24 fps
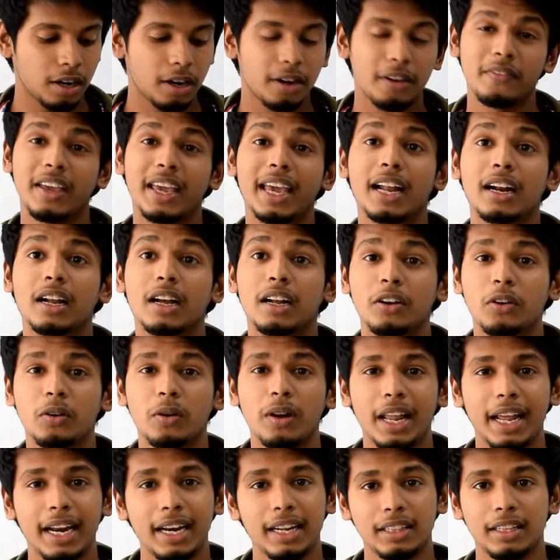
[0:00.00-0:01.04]
We can control
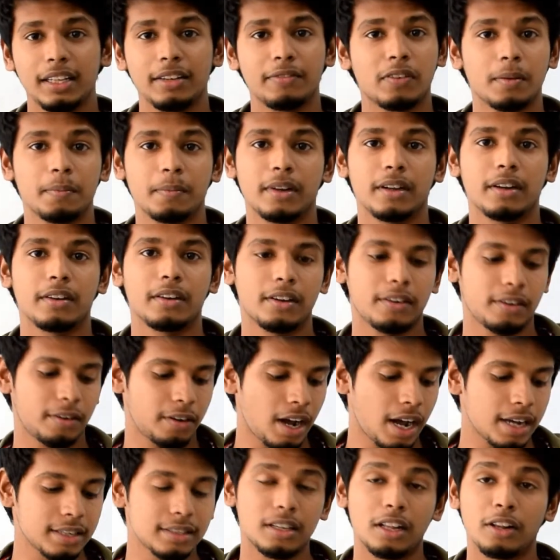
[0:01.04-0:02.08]
anything from here
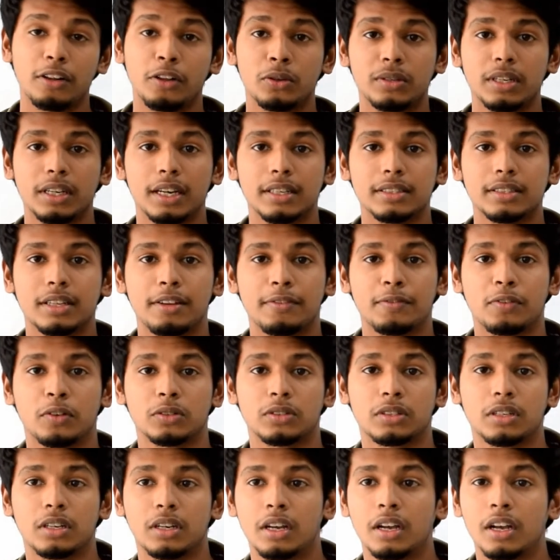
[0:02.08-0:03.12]
using our cell
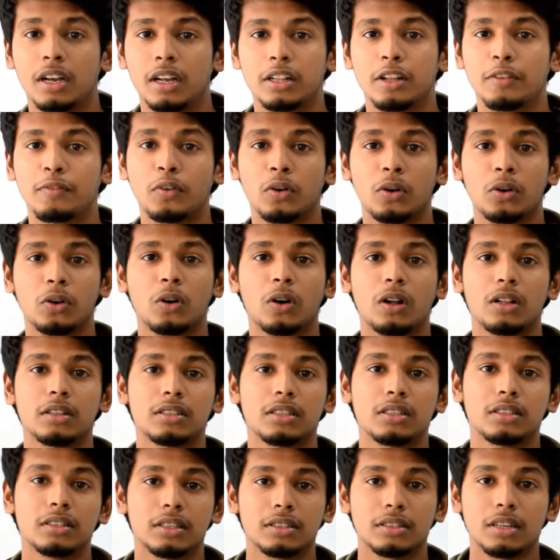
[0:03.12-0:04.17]
phones. The phone calls,
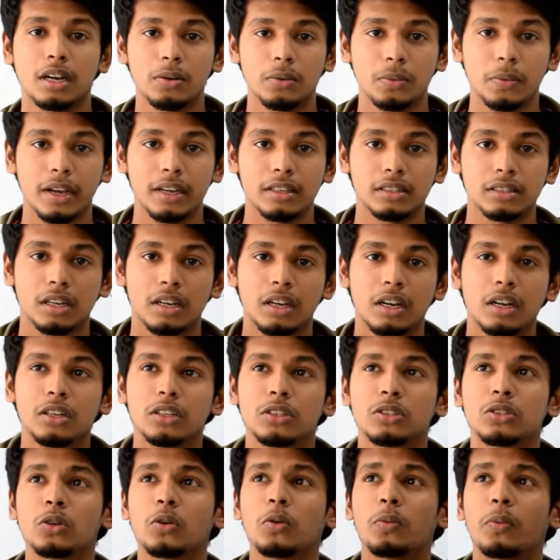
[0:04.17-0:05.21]
the sound waves.
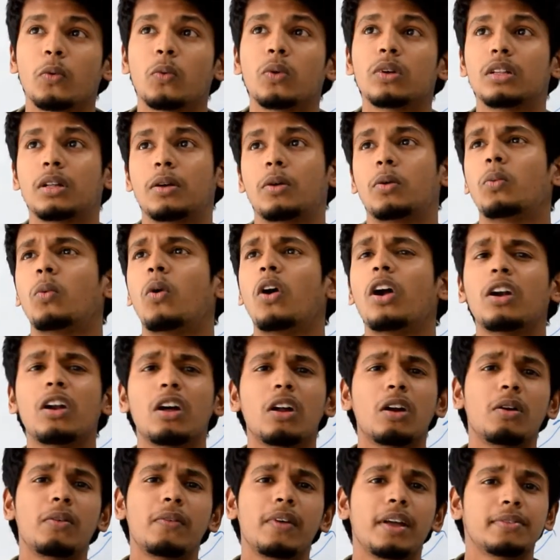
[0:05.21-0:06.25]
So what
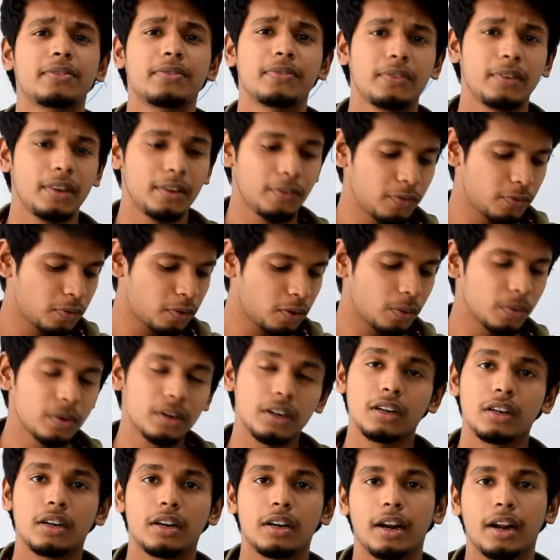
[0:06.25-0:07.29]
are all waves? We found
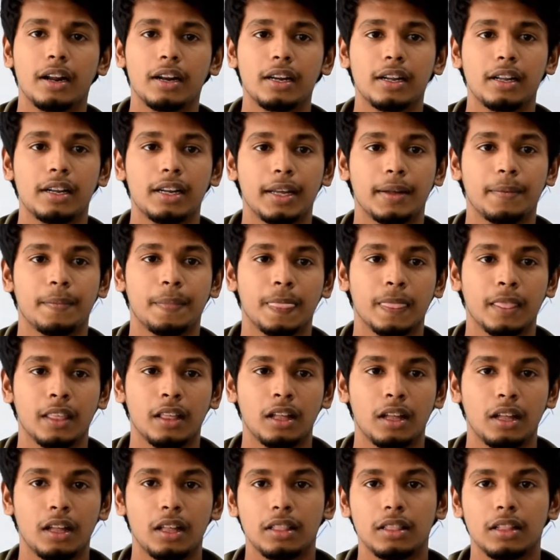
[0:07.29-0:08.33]
it regularly.
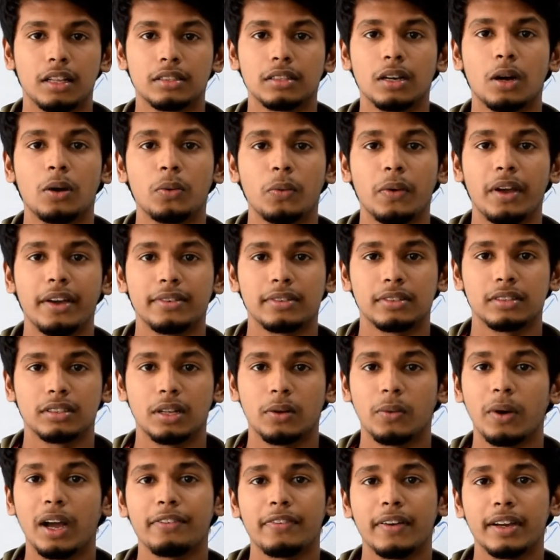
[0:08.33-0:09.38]
The sound waves, the
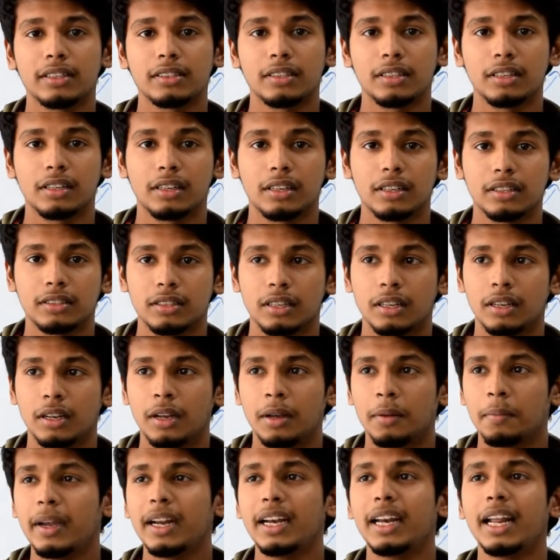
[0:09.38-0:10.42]
Wi-Fi signals,
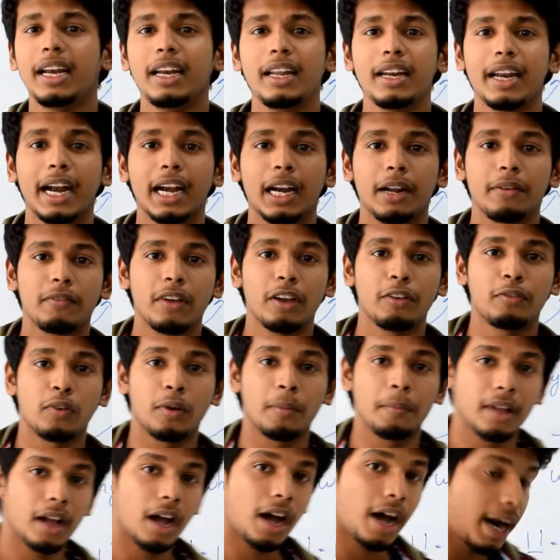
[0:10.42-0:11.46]
be it any random
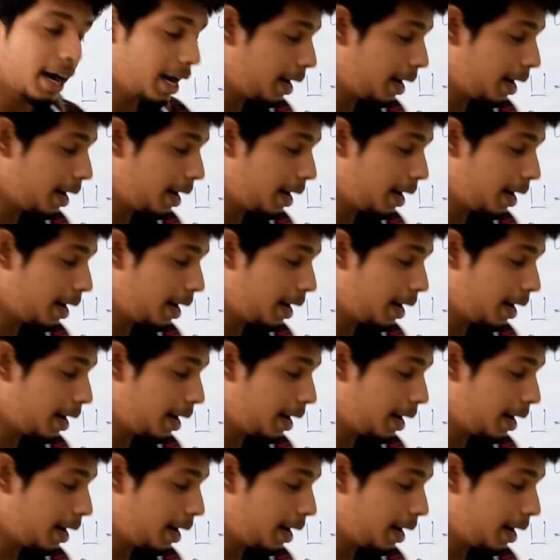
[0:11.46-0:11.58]
waveform, are